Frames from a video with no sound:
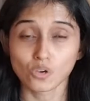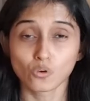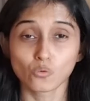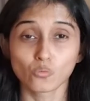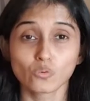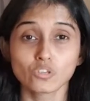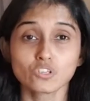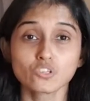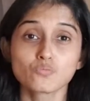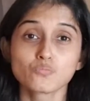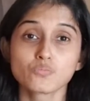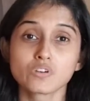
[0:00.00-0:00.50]

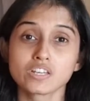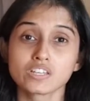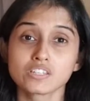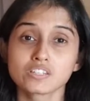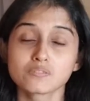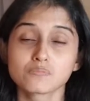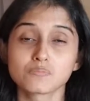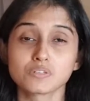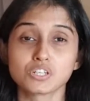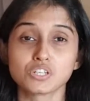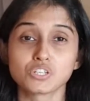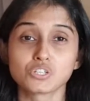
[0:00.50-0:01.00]
Which
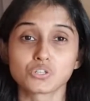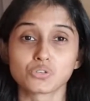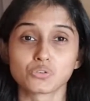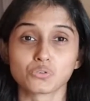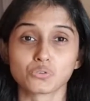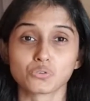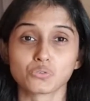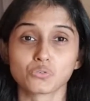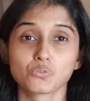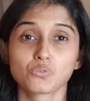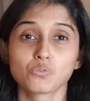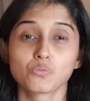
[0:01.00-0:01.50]
brings me
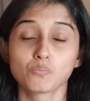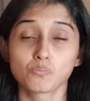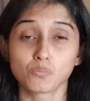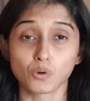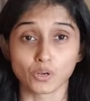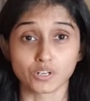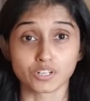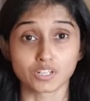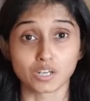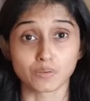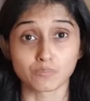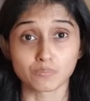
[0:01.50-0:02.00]
to
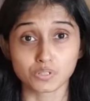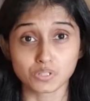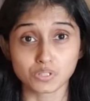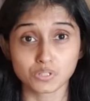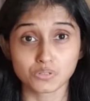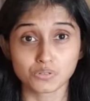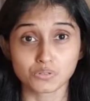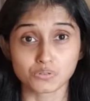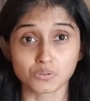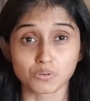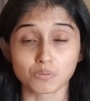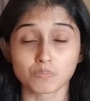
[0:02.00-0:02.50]
point number
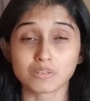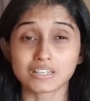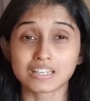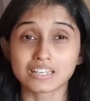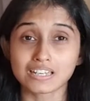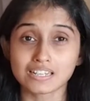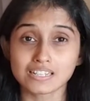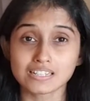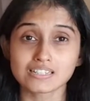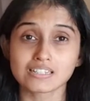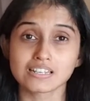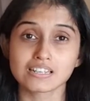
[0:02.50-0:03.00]
2.
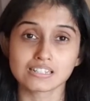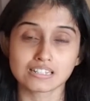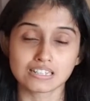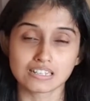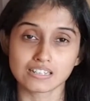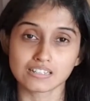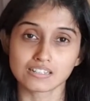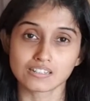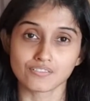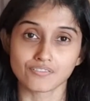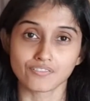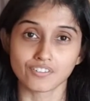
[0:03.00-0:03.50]
Because there's
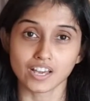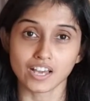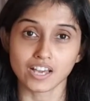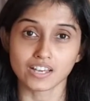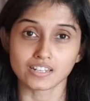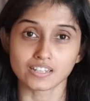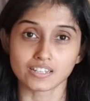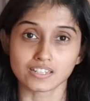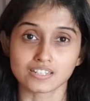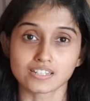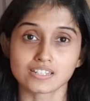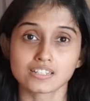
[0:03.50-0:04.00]
less
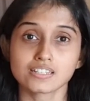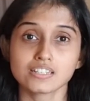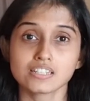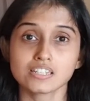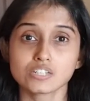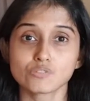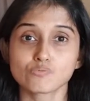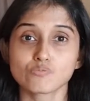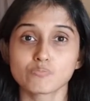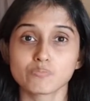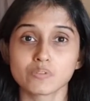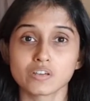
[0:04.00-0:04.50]
awareness,
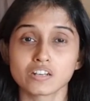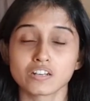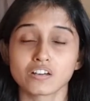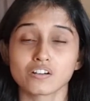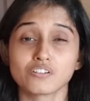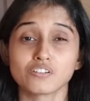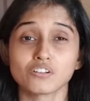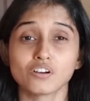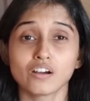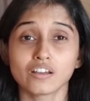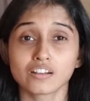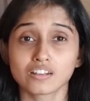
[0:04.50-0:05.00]
these women are
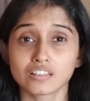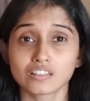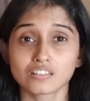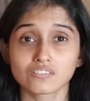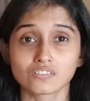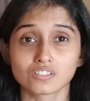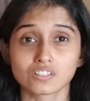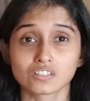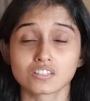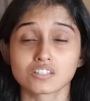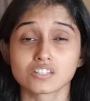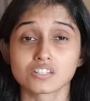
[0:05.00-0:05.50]
not
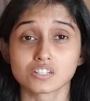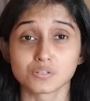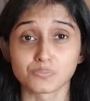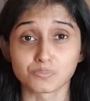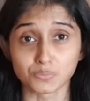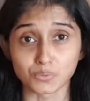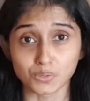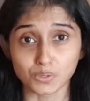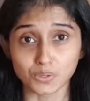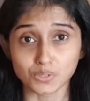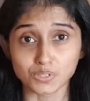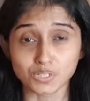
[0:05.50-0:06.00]
given the
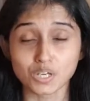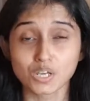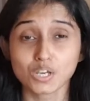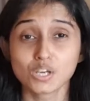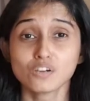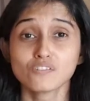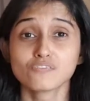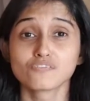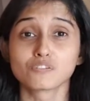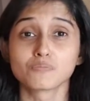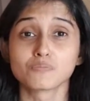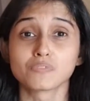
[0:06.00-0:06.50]
support
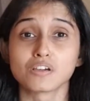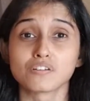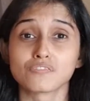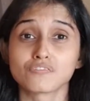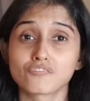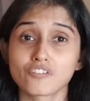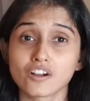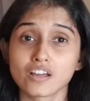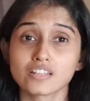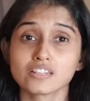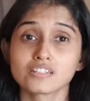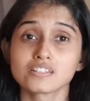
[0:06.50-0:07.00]
from their
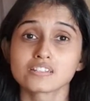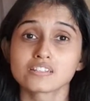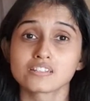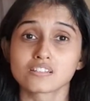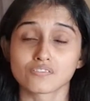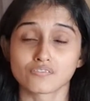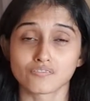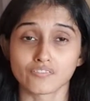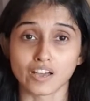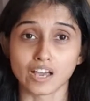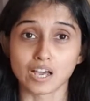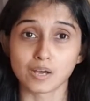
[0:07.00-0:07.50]
friends, their
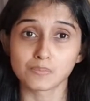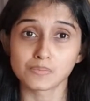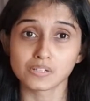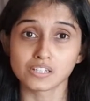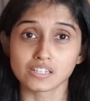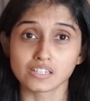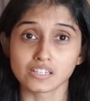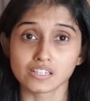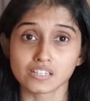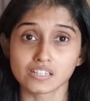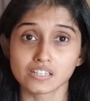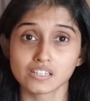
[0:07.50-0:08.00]

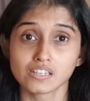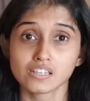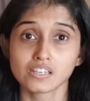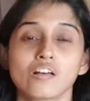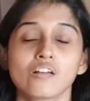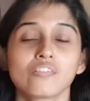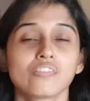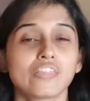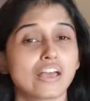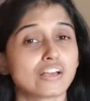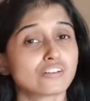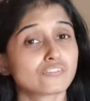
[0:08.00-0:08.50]
family.
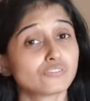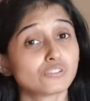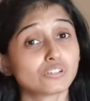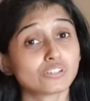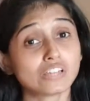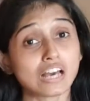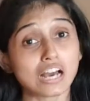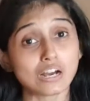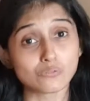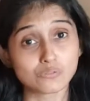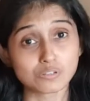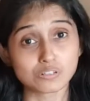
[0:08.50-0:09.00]
Thankfully,
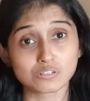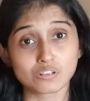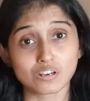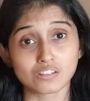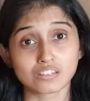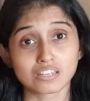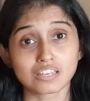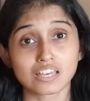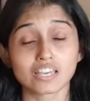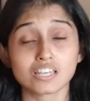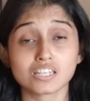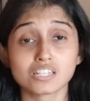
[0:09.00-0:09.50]
that was not
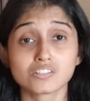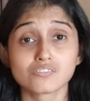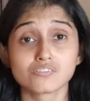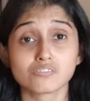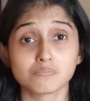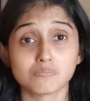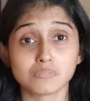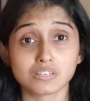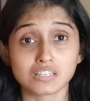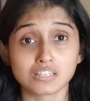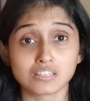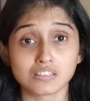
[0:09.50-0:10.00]
the case for
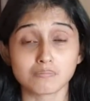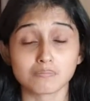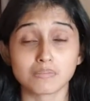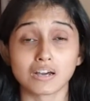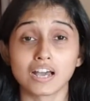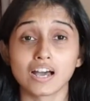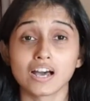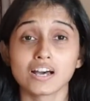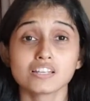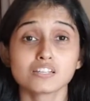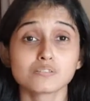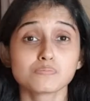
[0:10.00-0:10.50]
me. My
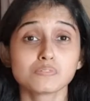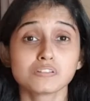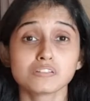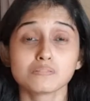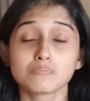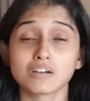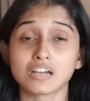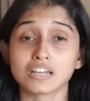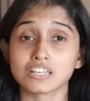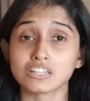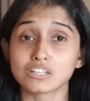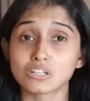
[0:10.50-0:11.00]
husband,
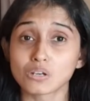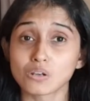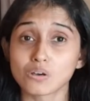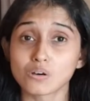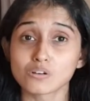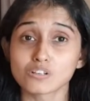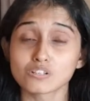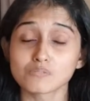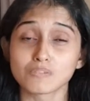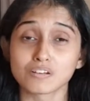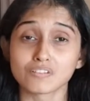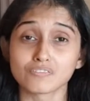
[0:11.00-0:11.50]
my
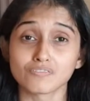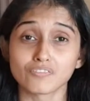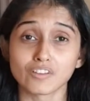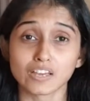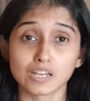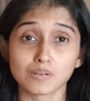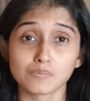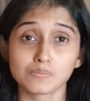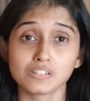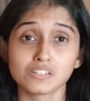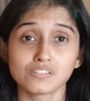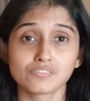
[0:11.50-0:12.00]
in-laws, my
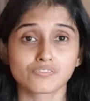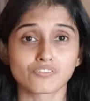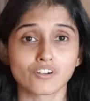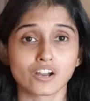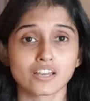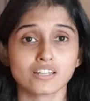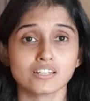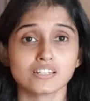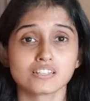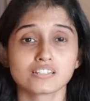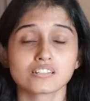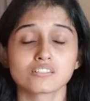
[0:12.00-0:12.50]
family,
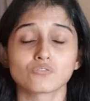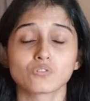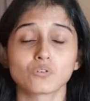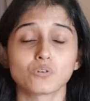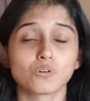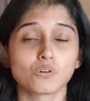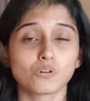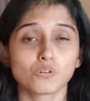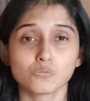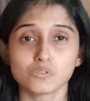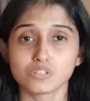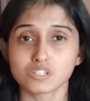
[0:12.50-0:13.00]
friends have
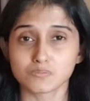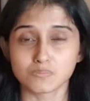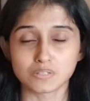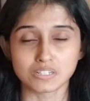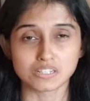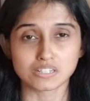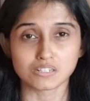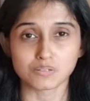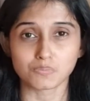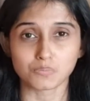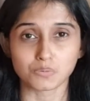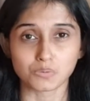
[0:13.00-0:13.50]
always been
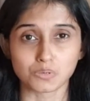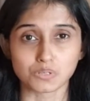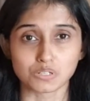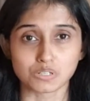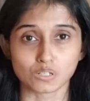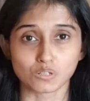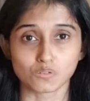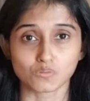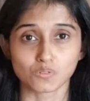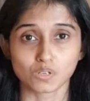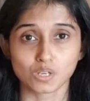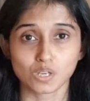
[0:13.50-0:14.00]

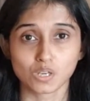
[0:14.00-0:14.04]
supportive.